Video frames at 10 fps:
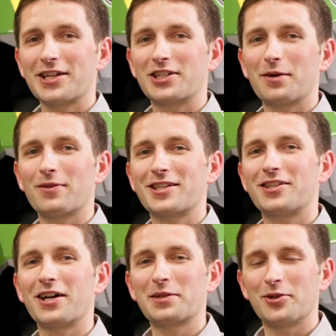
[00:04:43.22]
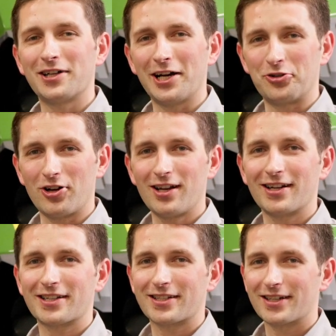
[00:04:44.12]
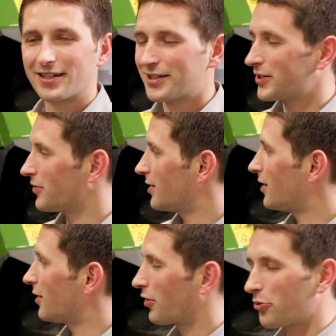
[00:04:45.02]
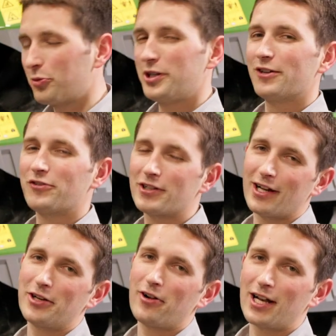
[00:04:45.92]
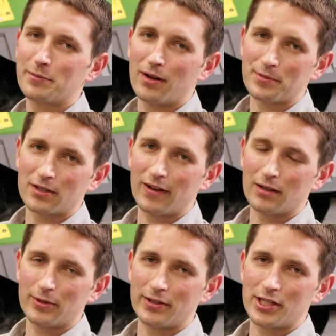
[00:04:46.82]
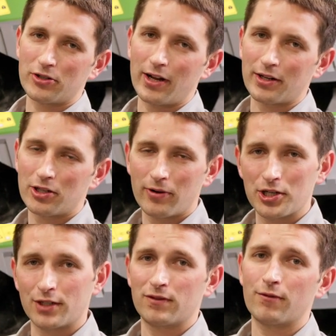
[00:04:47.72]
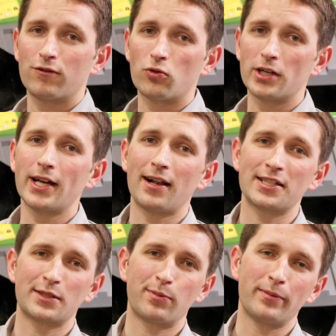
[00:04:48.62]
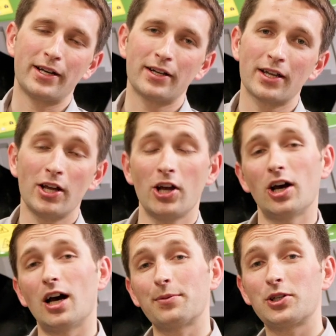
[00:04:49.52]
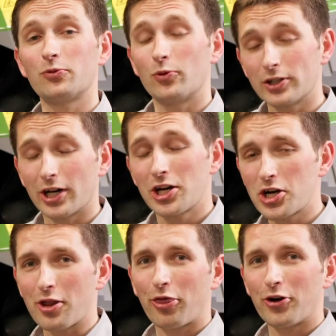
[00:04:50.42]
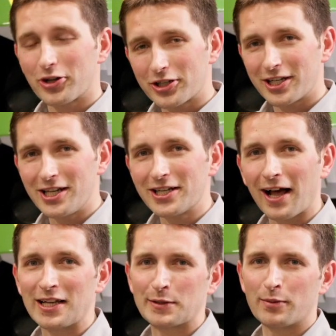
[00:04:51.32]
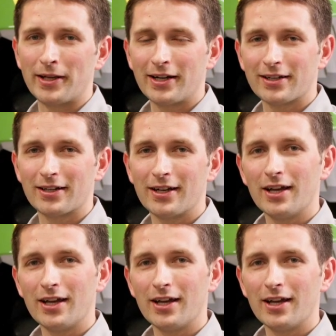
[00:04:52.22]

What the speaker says: Next up, let's talk about hydraulics. So there are 3 different hydraulic pumps available on this tractor, ranging from 40 gallons per minute up to 113 gallons per minute.